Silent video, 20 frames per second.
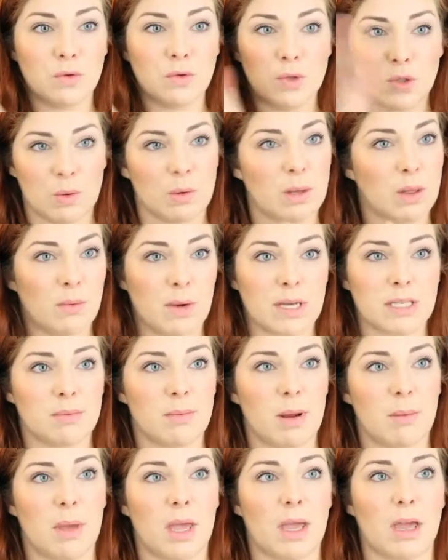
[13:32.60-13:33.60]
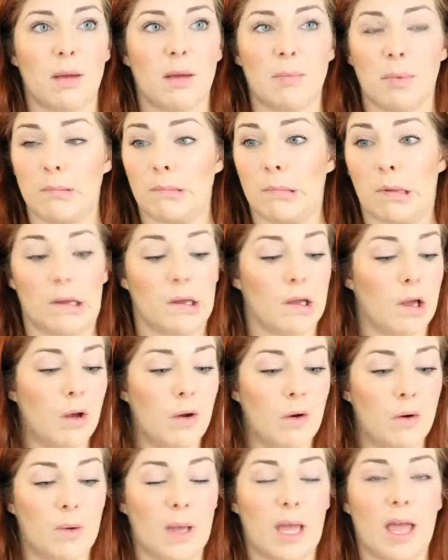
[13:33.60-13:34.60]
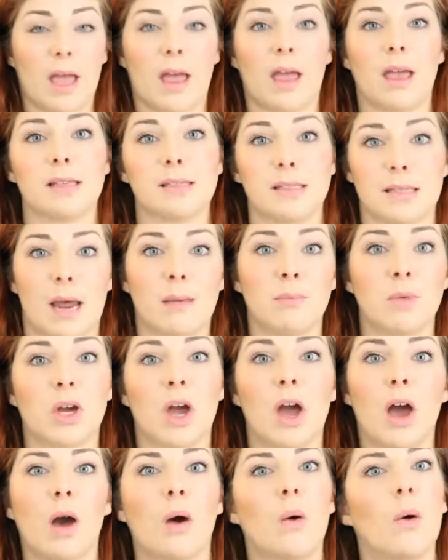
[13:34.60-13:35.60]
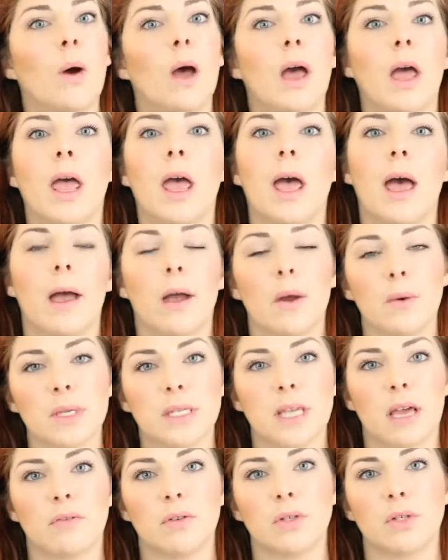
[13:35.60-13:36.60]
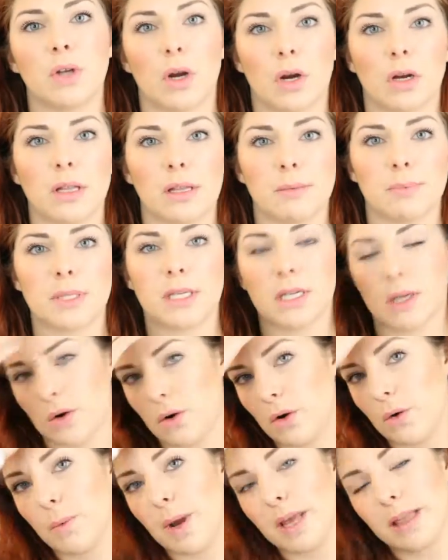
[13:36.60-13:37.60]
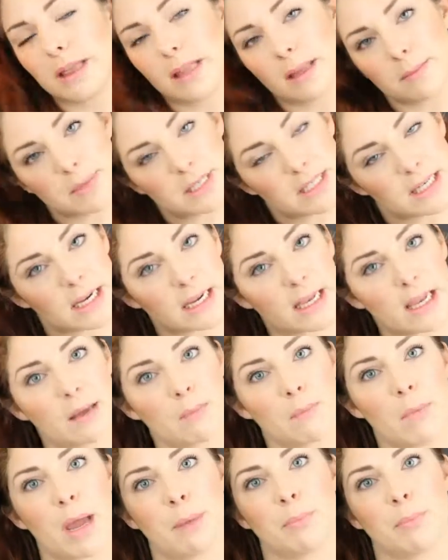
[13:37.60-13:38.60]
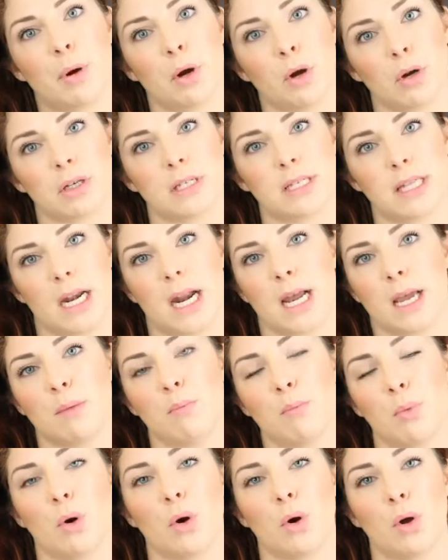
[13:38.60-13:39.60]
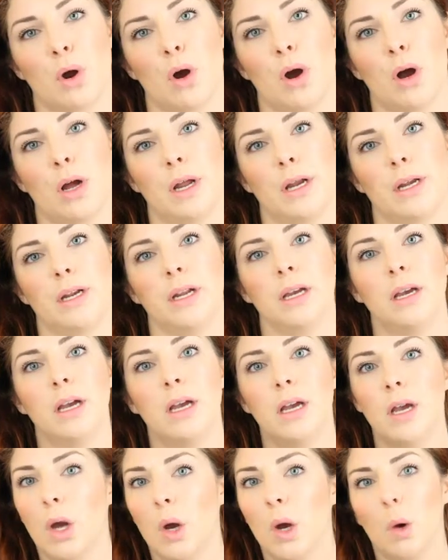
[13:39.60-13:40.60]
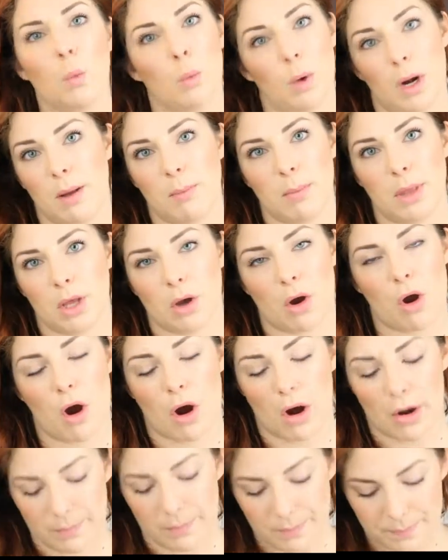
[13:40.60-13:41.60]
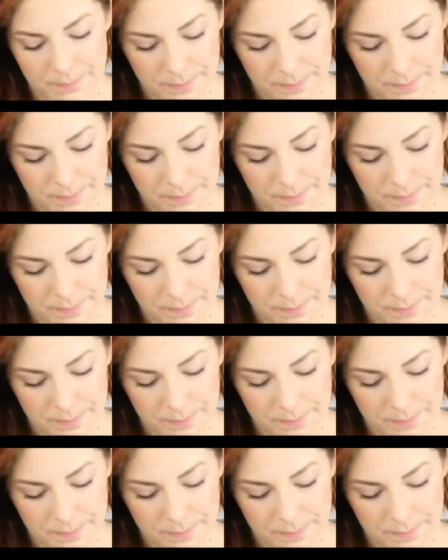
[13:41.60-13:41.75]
doing the rest of my makeup, I'm like, oh, hey, it's time to go. I always have a dark lipstick or a red lipstick in my purse that I can put on when I'm in the car.